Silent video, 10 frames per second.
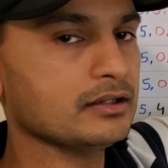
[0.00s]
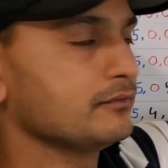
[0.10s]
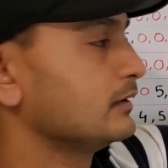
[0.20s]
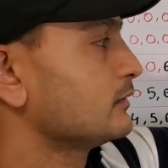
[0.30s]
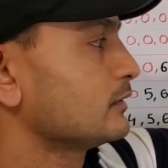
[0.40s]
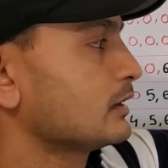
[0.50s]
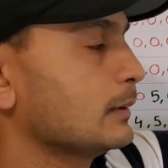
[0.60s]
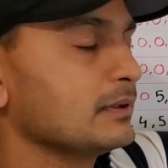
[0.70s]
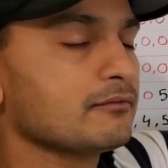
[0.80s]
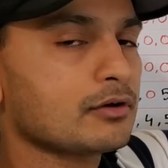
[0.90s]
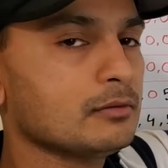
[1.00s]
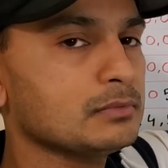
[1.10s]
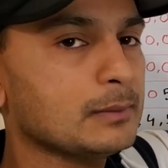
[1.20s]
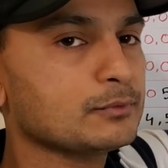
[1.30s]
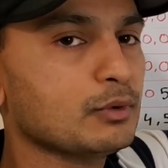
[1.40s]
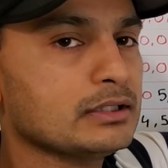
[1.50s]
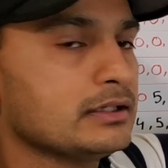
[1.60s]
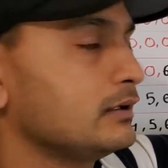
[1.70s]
If it's coming from nums1,